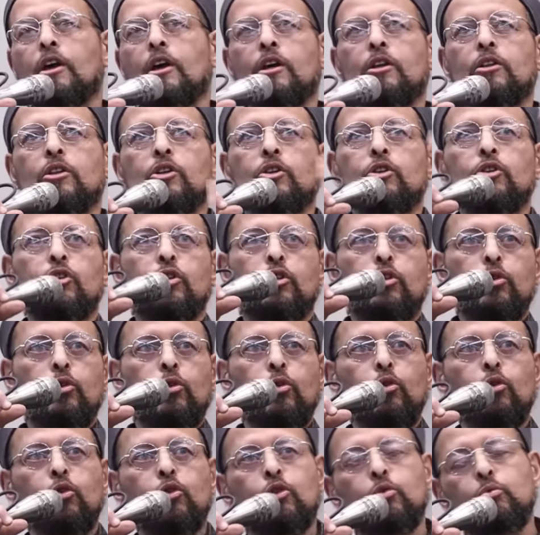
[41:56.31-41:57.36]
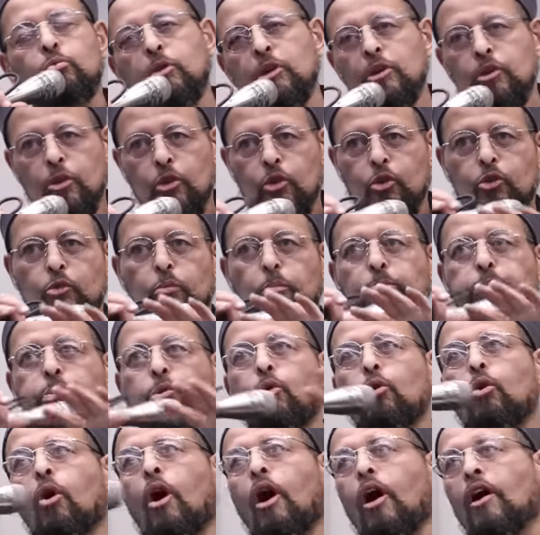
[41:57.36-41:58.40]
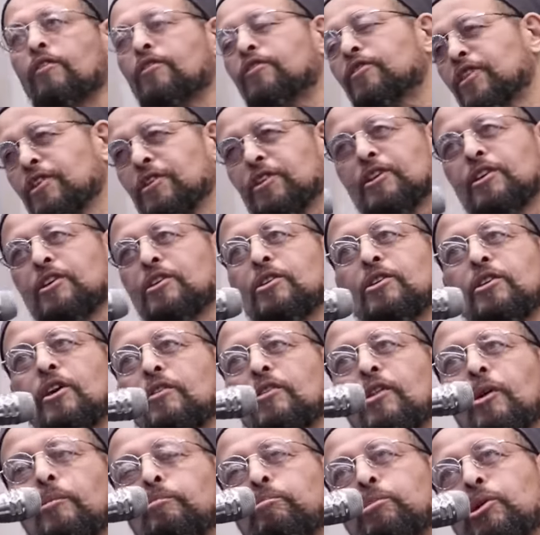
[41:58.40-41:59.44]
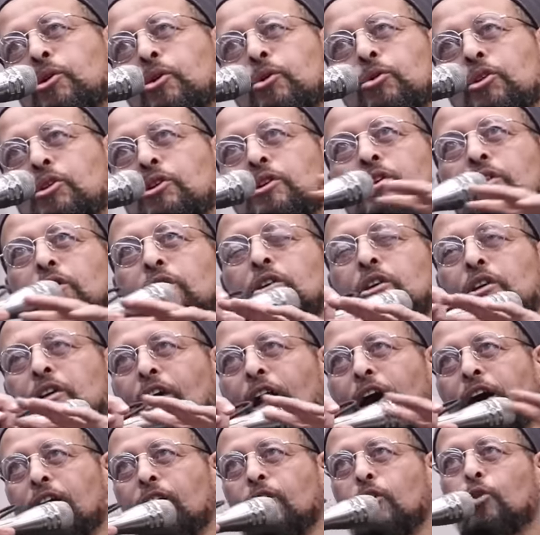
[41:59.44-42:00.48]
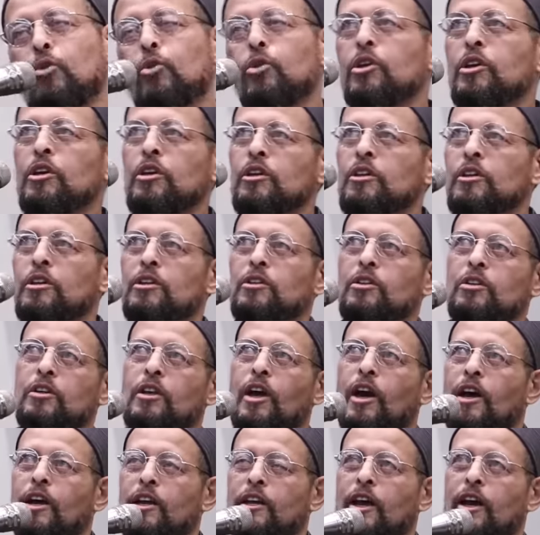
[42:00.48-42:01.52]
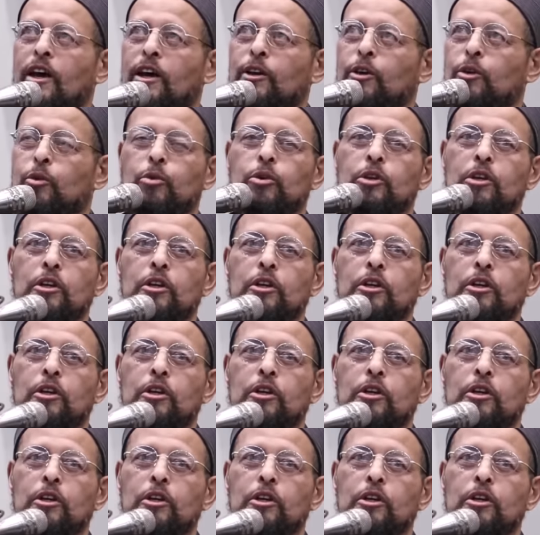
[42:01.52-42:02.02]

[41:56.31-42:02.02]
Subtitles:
and these huge windows blew off the end of the building, and it got green, the sky got